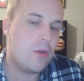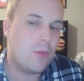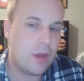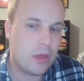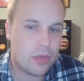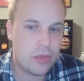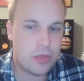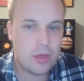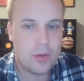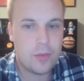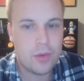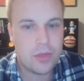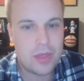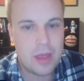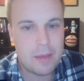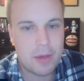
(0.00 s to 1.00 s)
with,
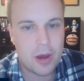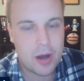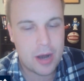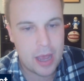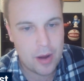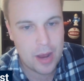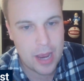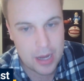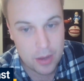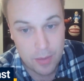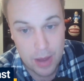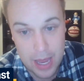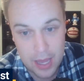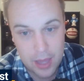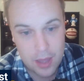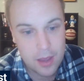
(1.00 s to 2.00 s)
with Nembhard out
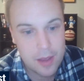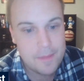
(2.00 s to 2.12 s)
anyway.